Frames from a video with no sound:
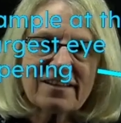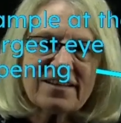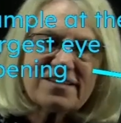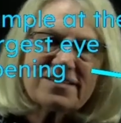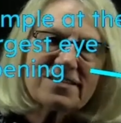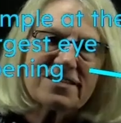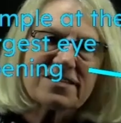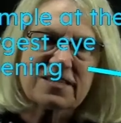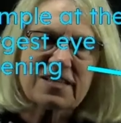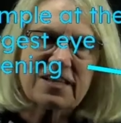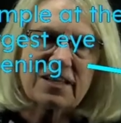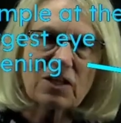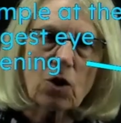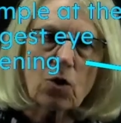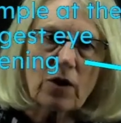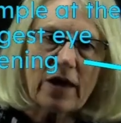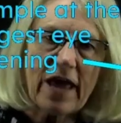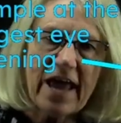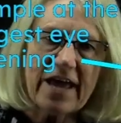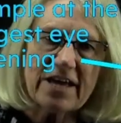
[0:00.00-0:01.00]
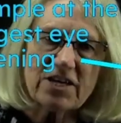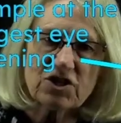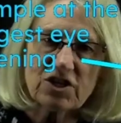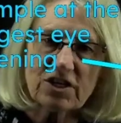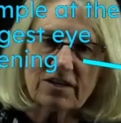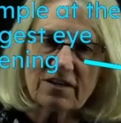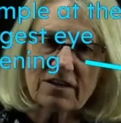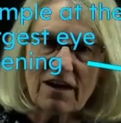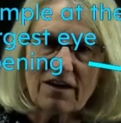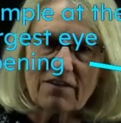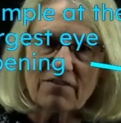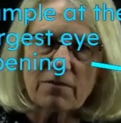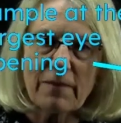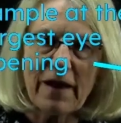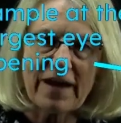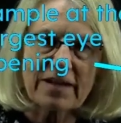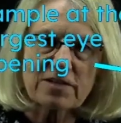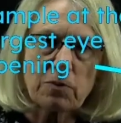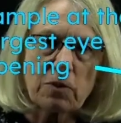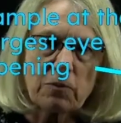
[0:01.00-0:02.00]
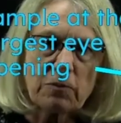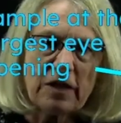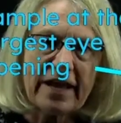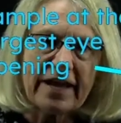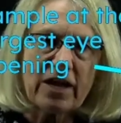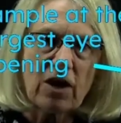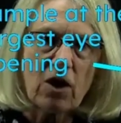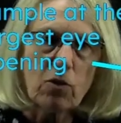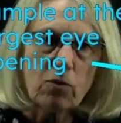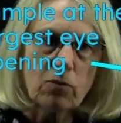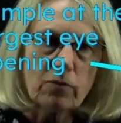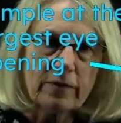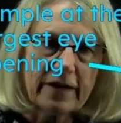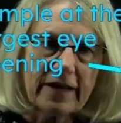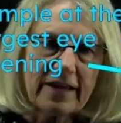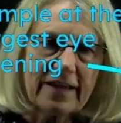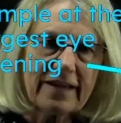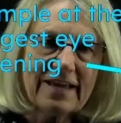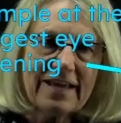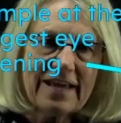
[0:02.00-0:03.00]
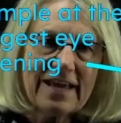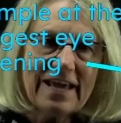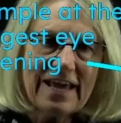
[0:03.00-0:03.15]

This is the location of the maximum eye opening.